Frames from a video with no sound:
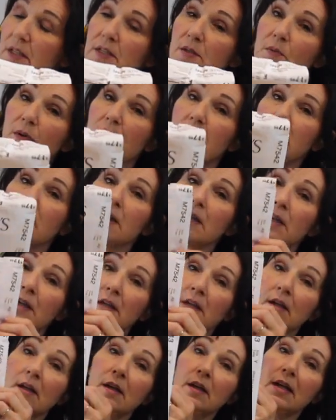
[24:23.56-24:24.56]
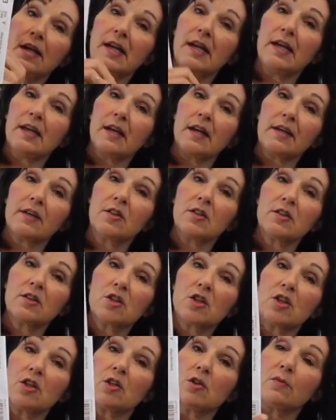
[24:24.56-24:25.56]
this one, and I could,
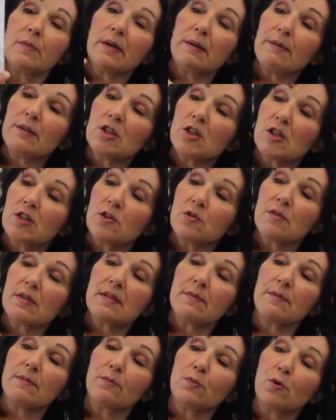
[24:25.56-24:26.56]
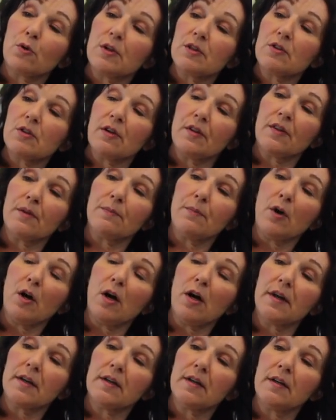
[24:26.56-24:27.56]
you know, maybe just do some embroidery on the
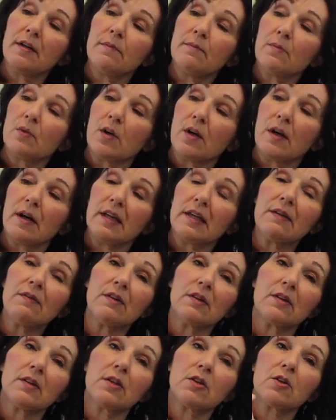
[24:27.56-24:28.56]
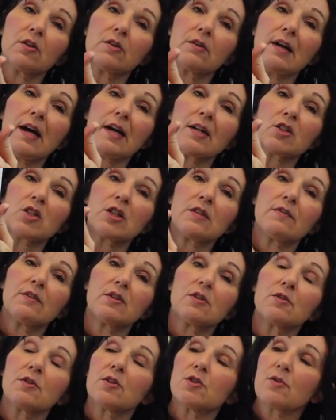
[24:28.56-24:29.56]
bottom, or even, you could actually
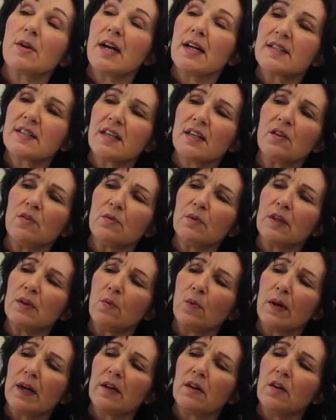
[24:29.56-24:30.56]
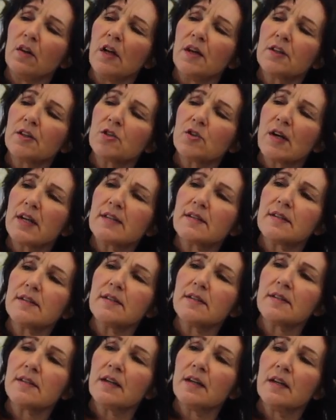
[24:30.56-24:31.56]
even do the dress. I don't really wear a lot of
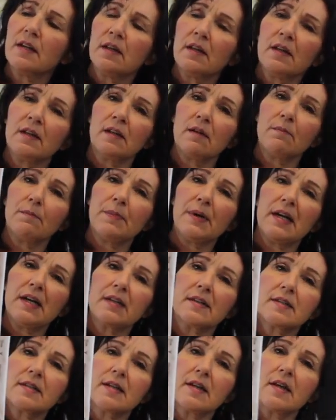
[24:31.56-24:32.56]
dresses, but,